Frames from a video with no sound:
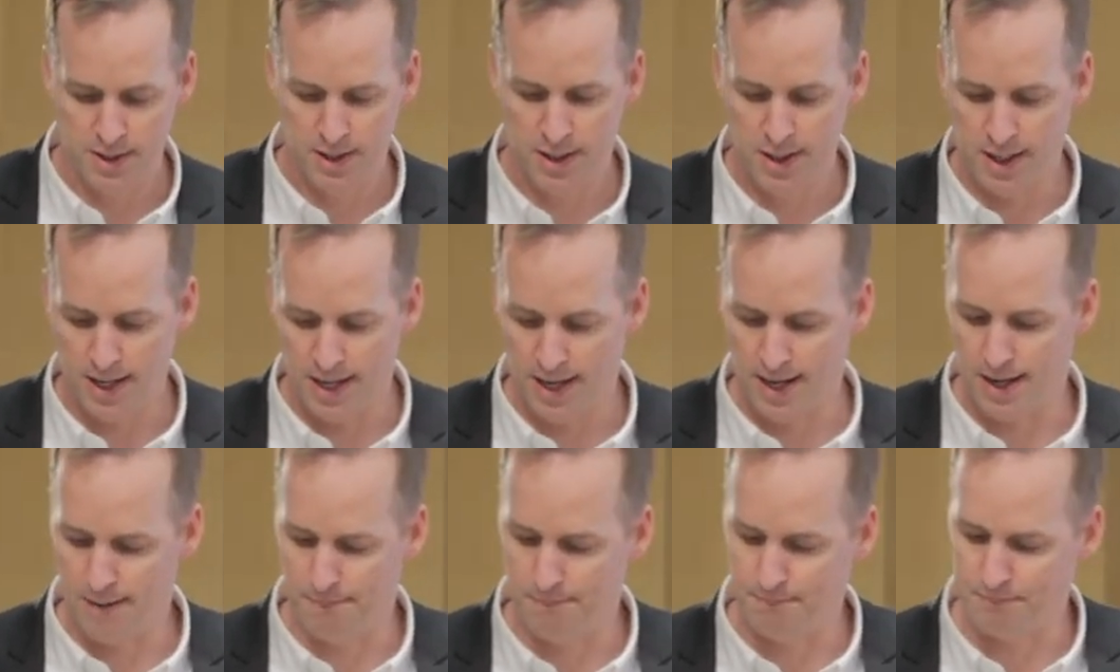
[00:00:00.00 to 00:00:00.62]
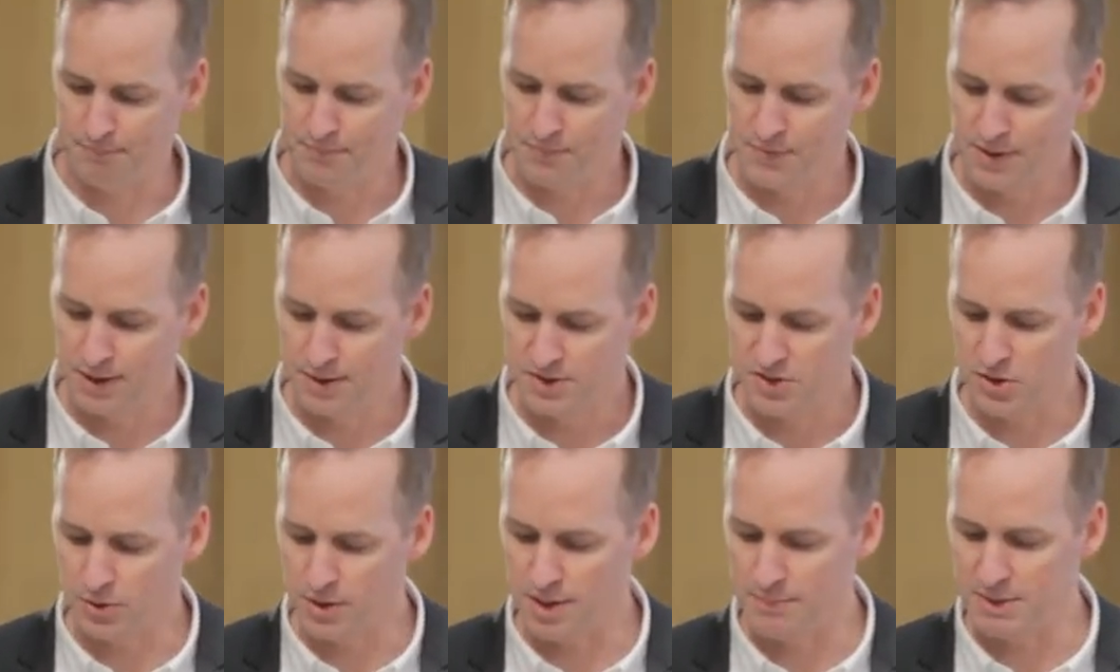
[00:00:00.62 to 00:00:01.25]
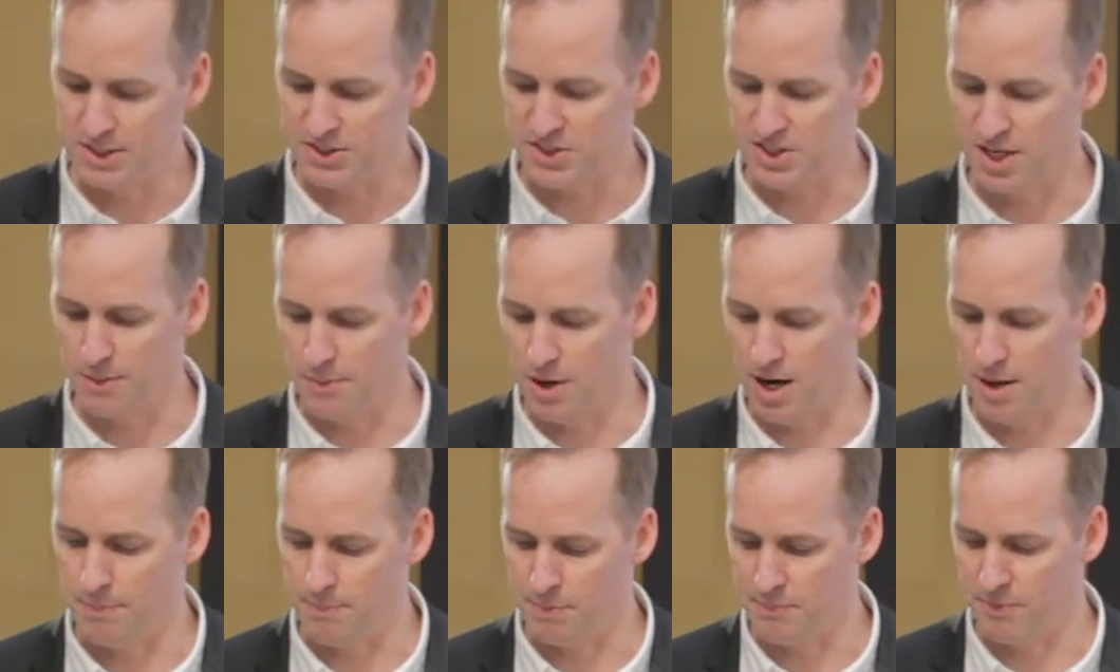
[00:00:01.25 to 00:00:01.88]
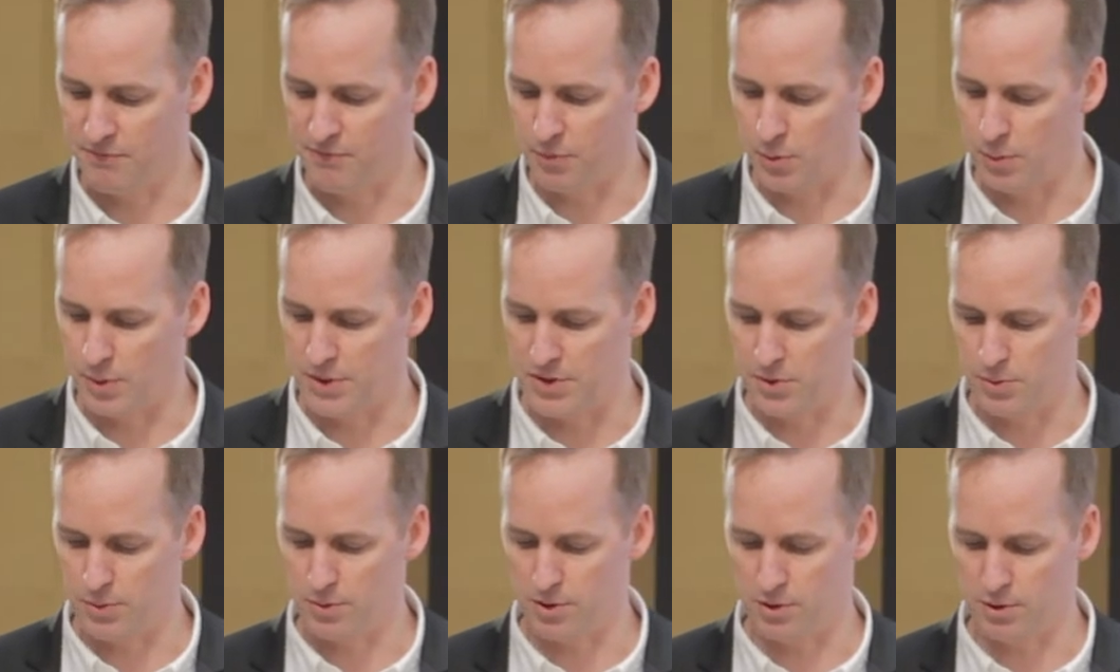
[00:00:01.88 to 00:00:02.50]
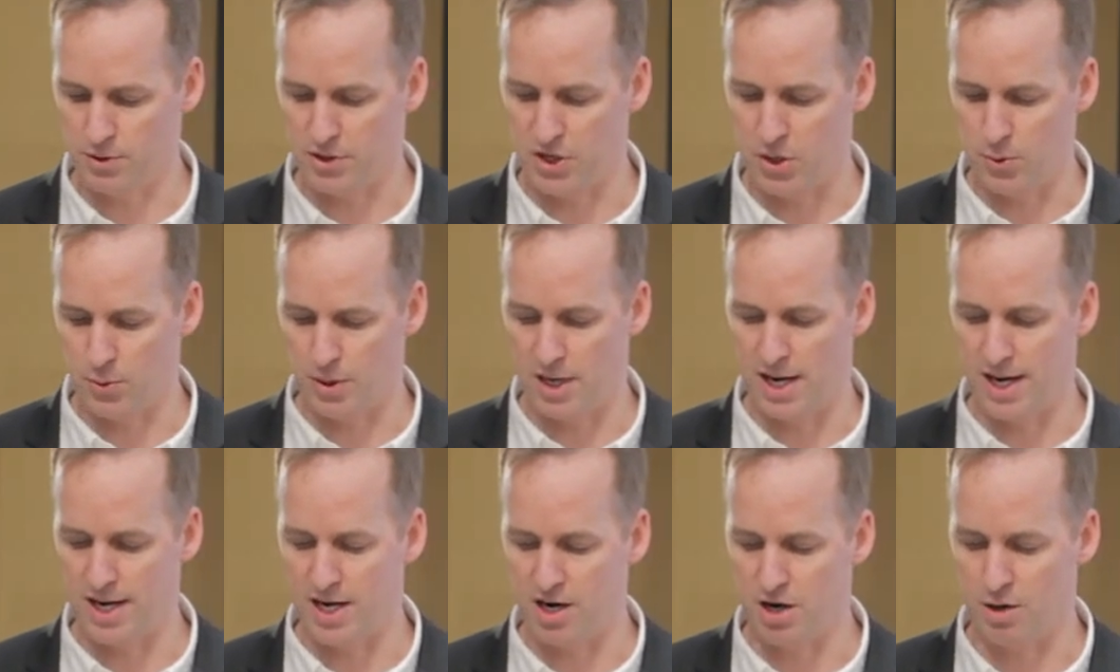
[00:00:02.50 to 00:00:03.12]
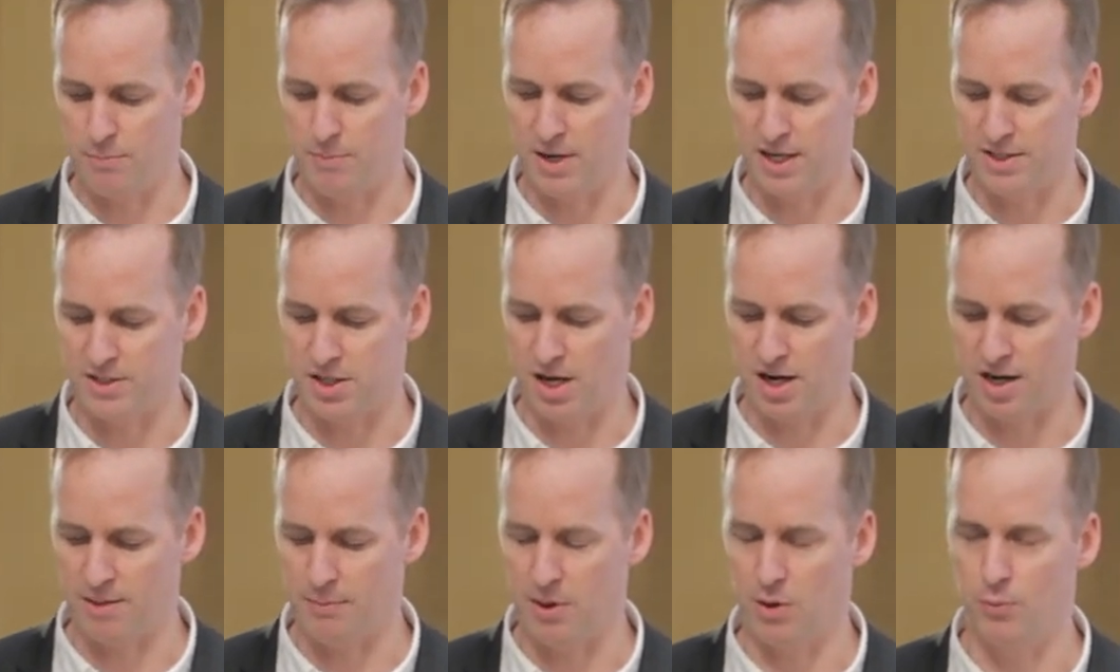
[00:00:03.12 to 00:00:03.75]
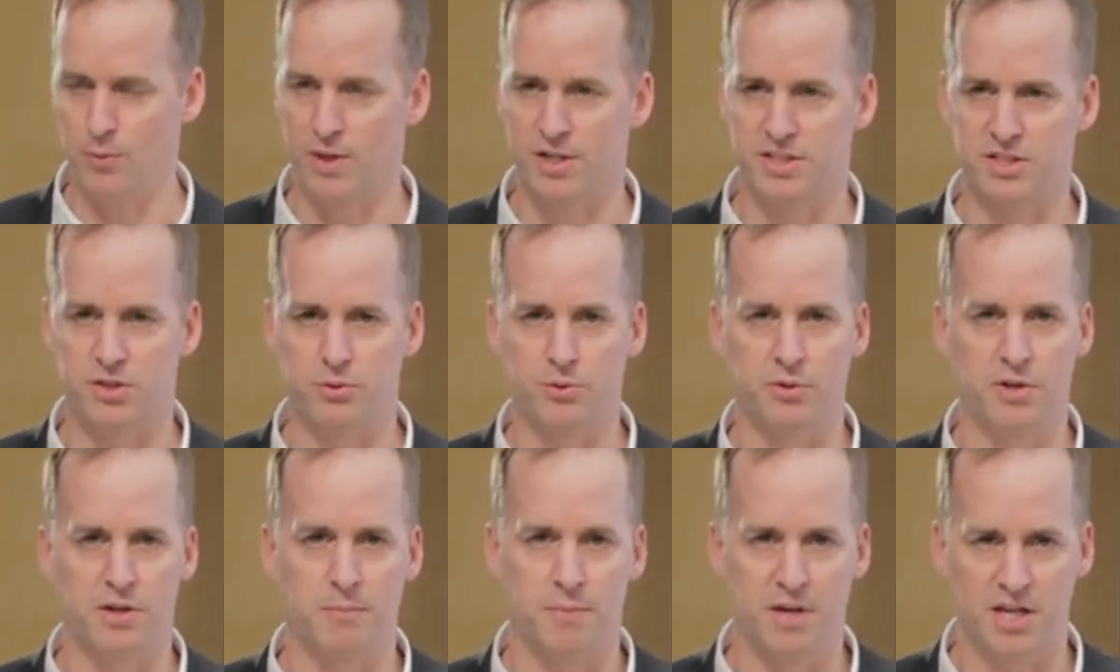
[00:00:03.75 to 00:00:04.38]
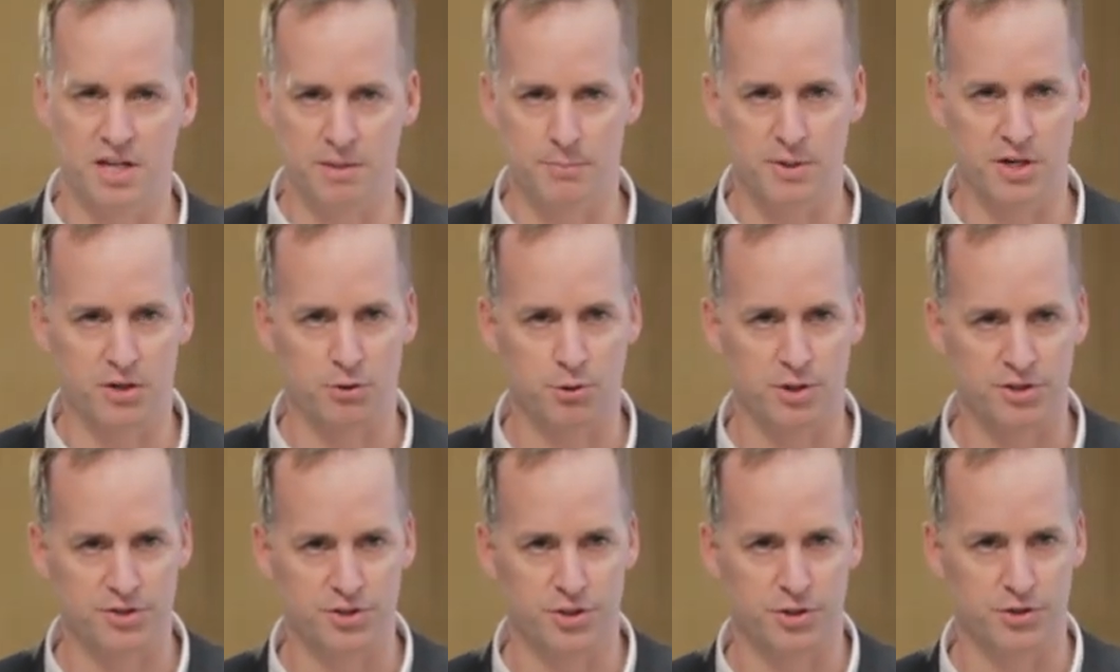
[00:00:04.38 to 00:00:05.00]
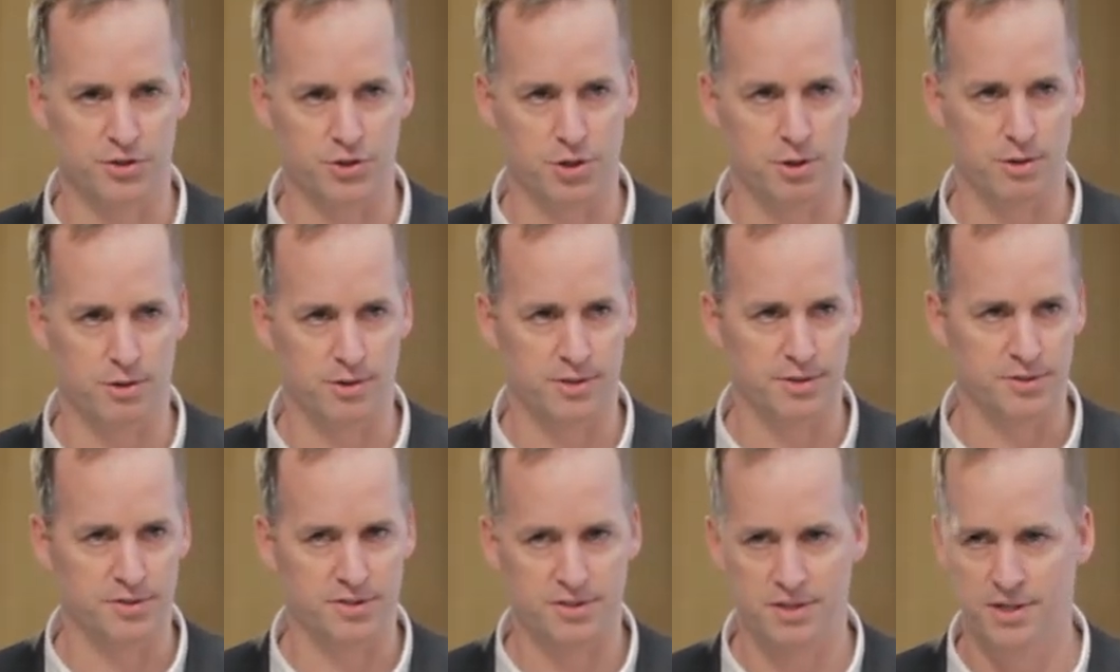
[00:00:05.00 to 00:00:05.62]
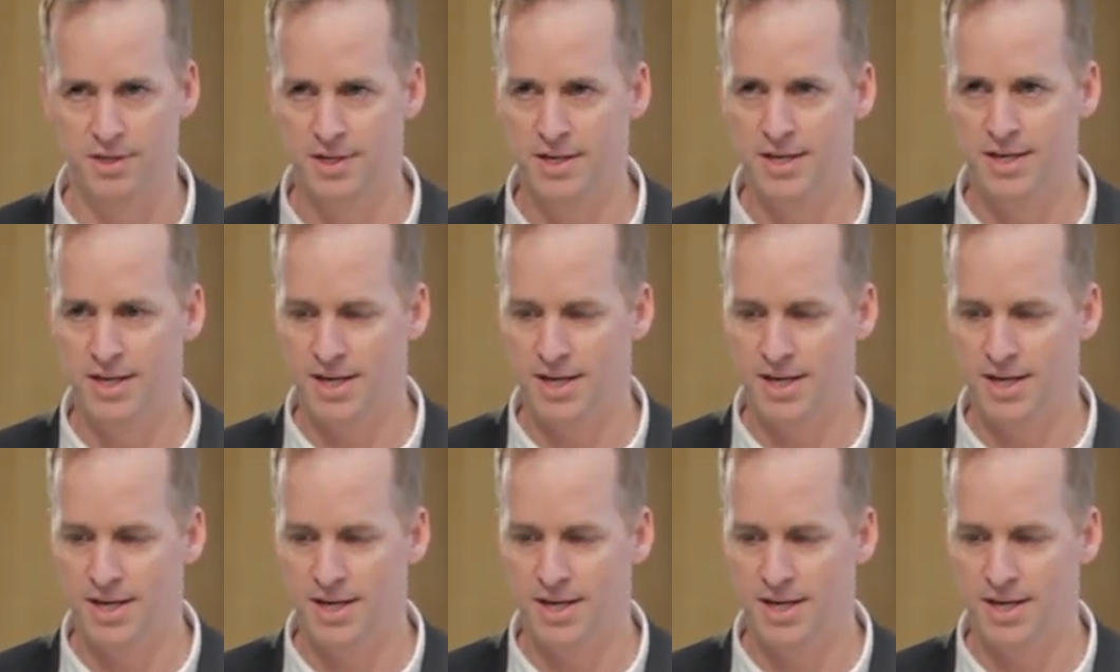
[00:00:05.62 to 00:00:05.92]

Um, so let me sum up before we do a little Q&A here by talking about what does it really mean to be a Christian journalist?